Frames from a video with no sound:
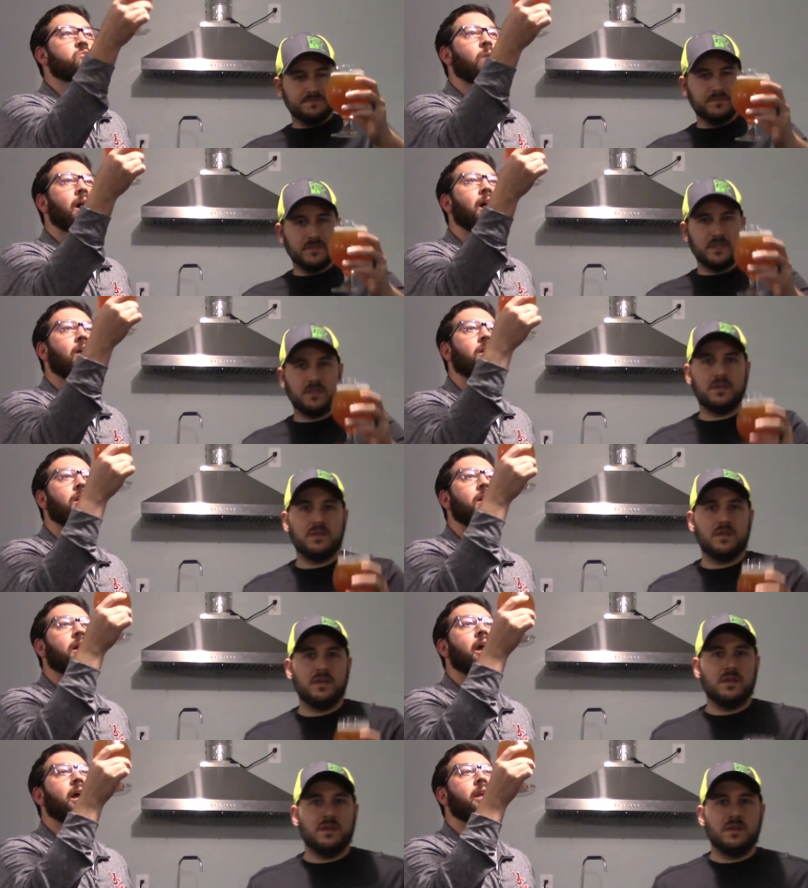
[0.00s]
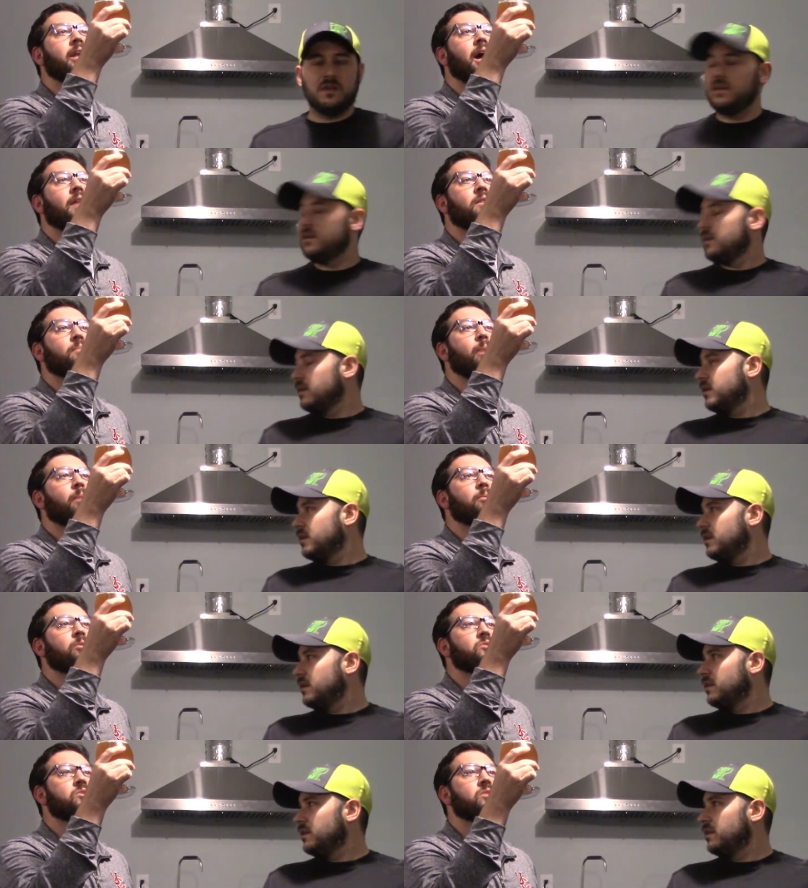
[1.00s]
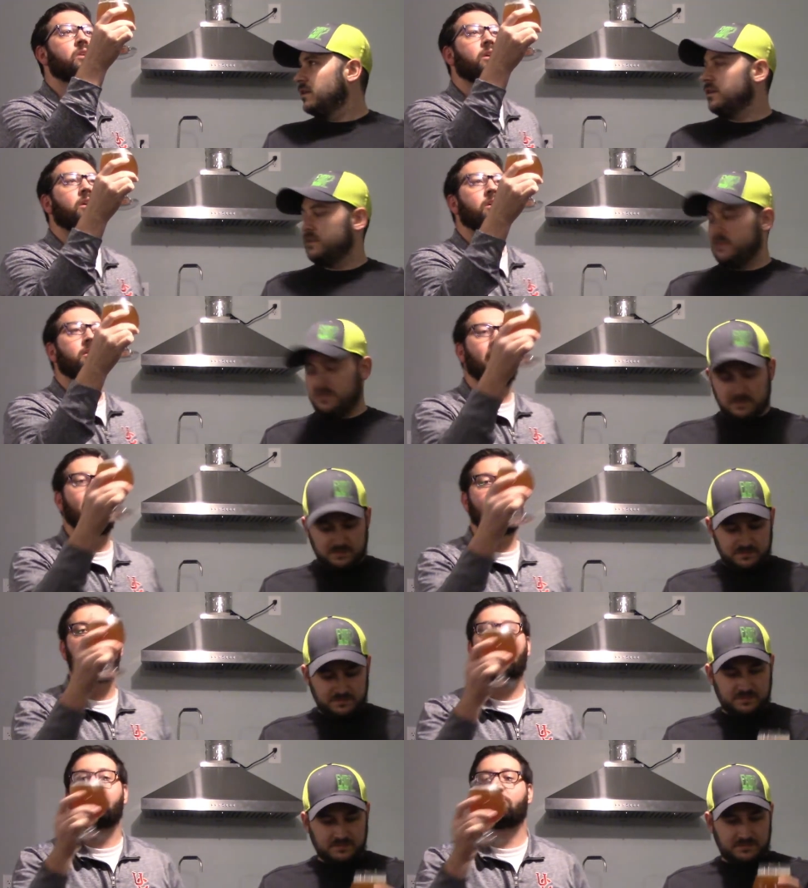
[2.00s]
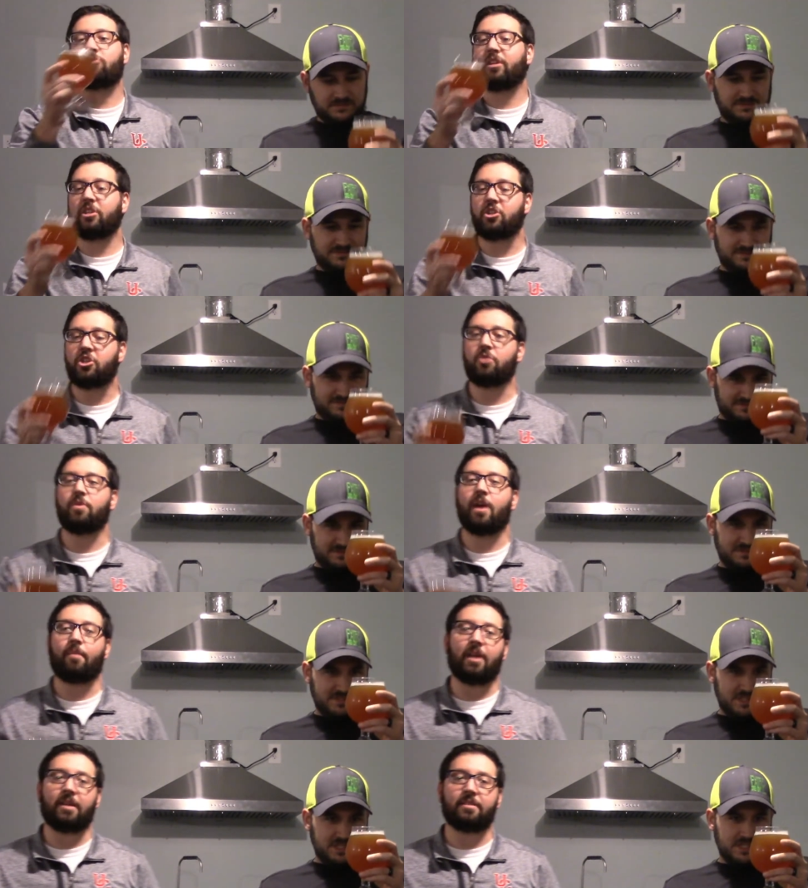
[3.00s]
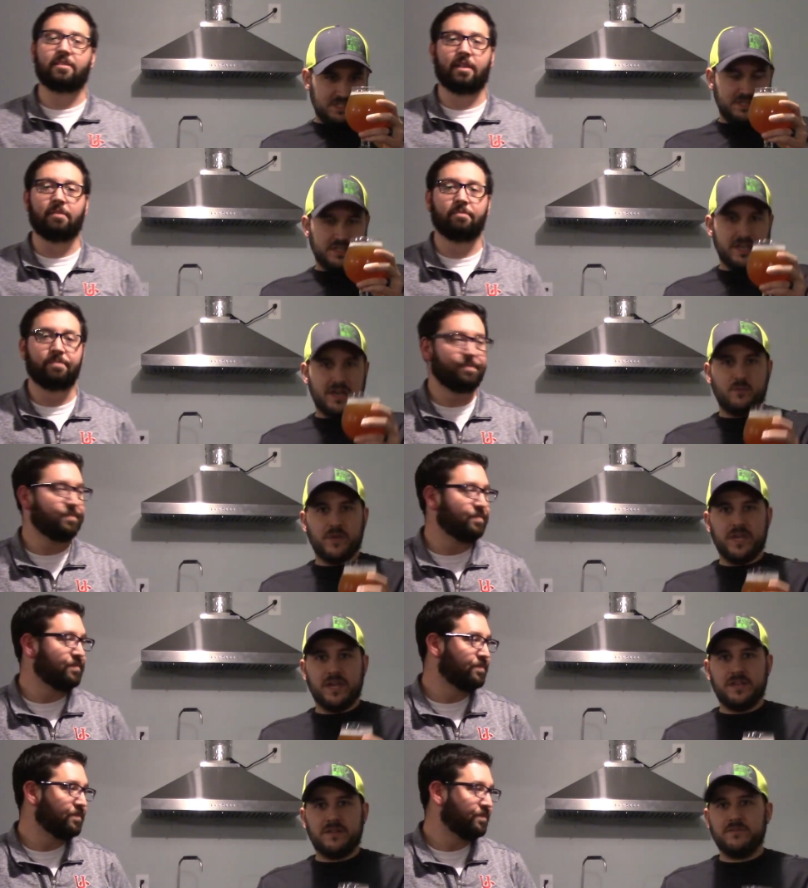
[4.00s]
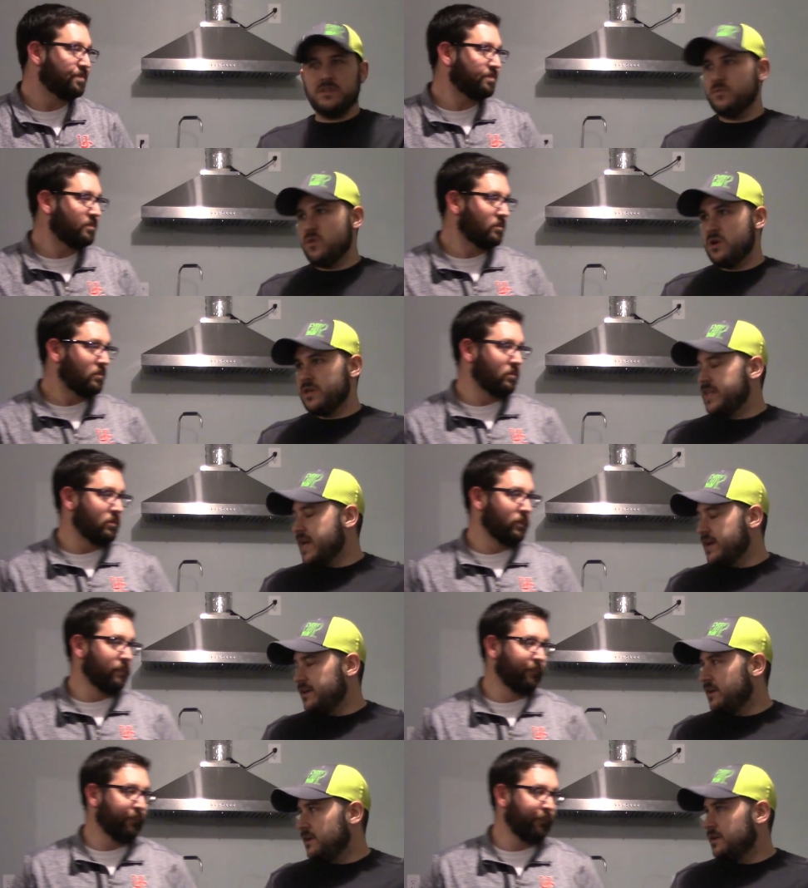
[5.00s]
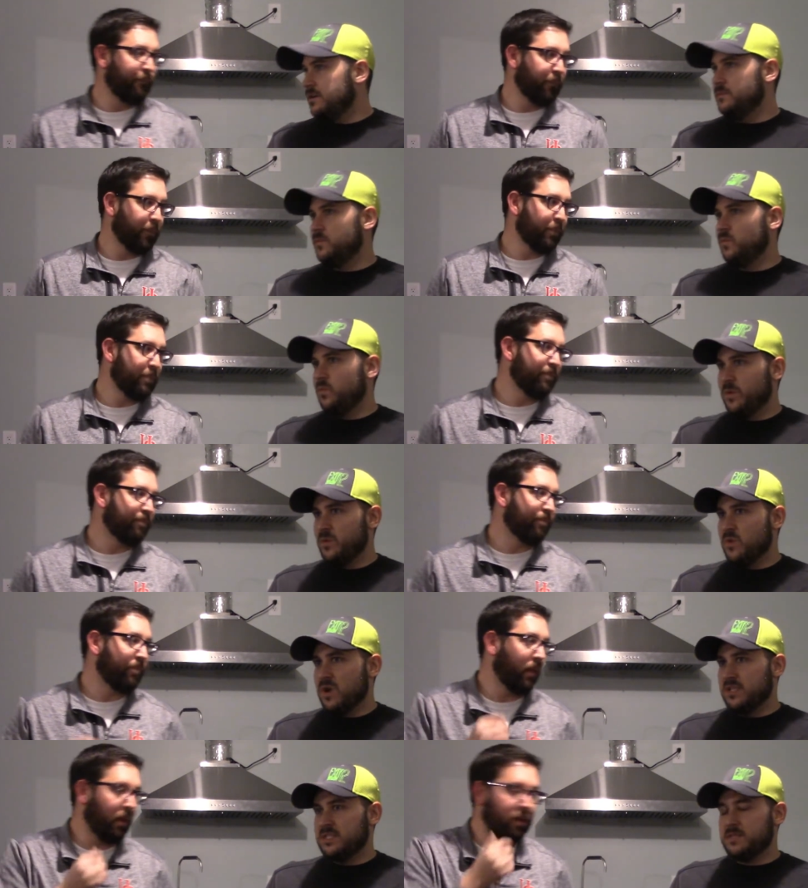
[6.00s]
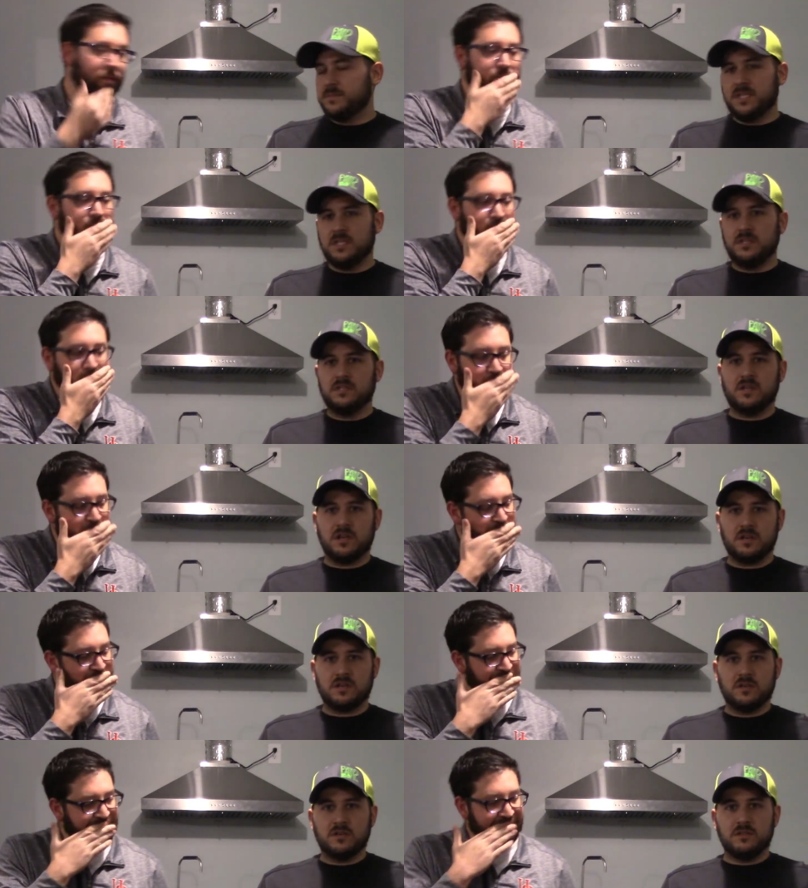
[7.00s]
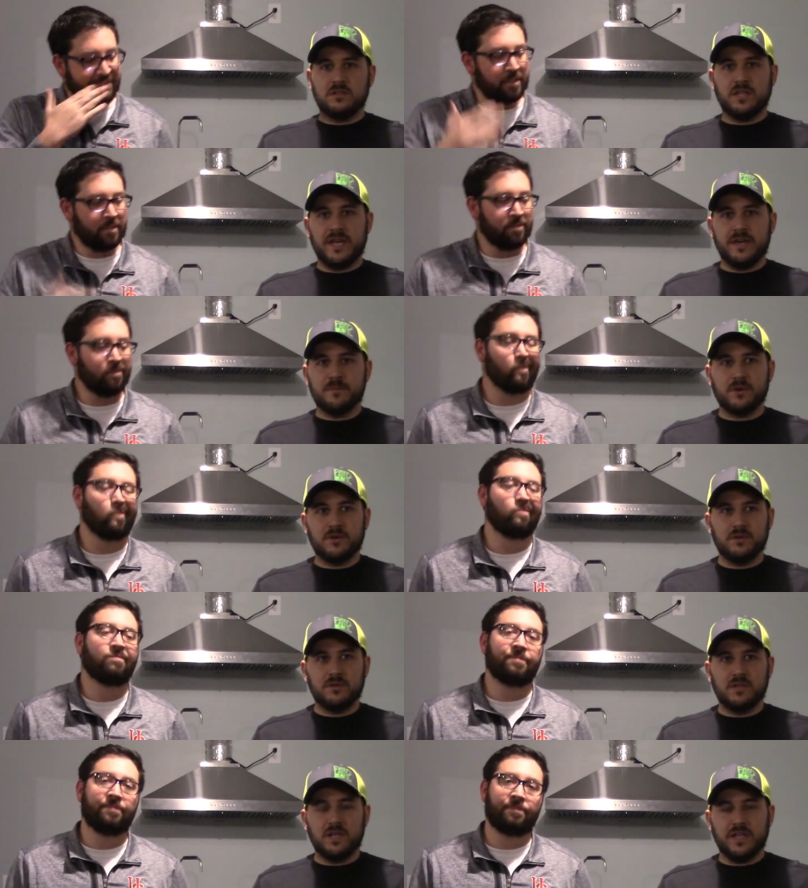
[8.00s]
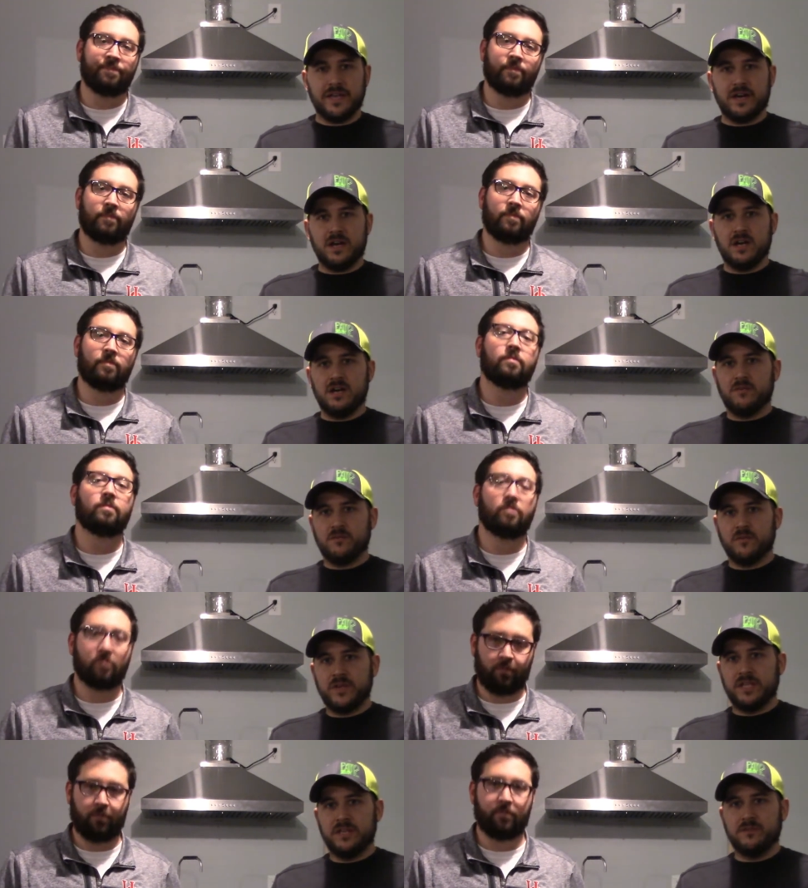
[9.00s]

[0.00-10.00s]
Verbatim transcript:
Speaker 1: well, and uh, the bubbles, tiny bubbles, really shooting up nicely.
Speaker 2: Yeah, we uh, definitely wanted that. Um, we wanted something a little darker, a little amber, uh, like a, a really